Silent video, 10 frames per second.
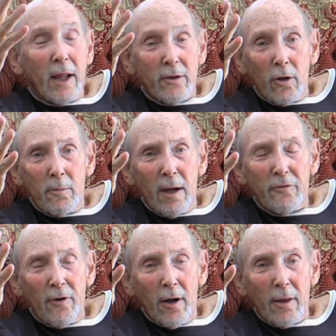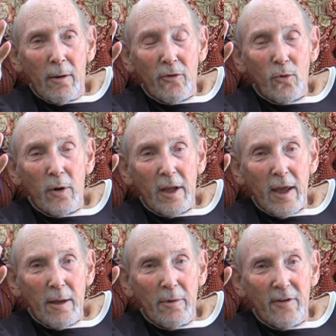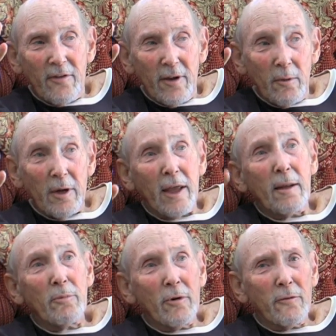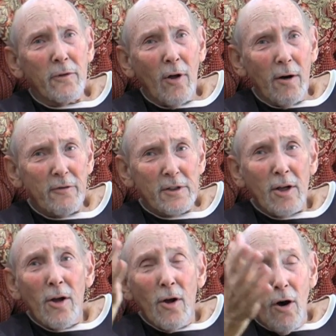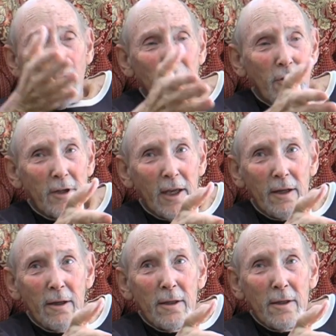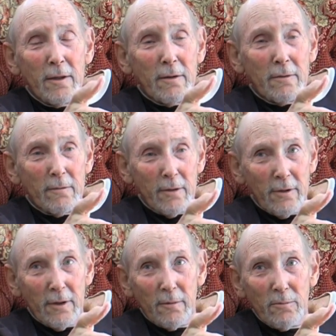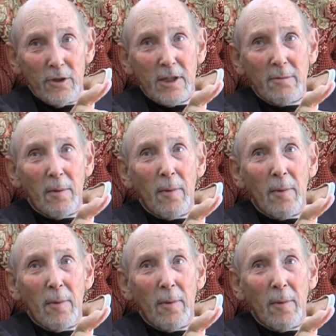I told my father I was quitting ABC, when I had a beautiful office overlooking the Museum of